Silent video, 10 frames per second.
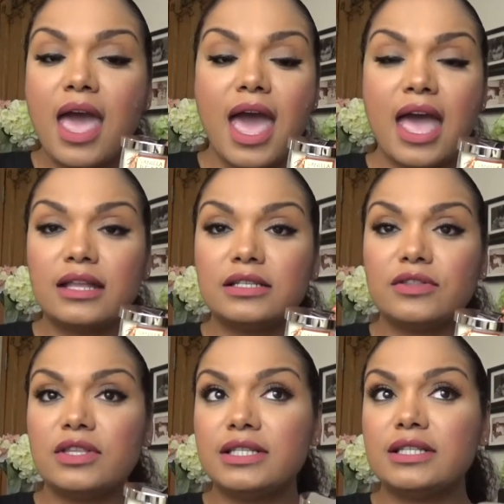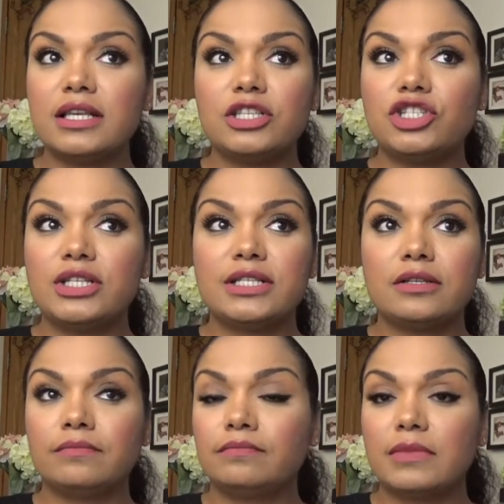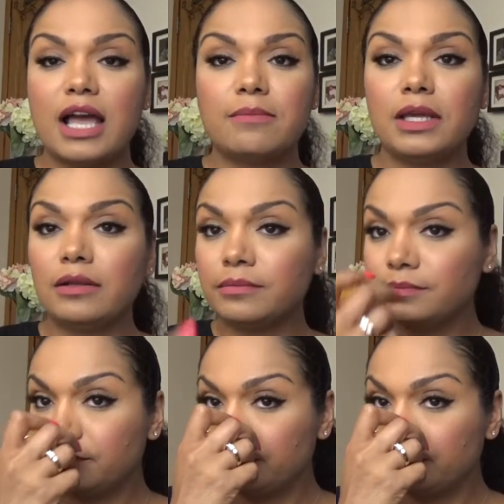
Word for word: and this is just, I mean,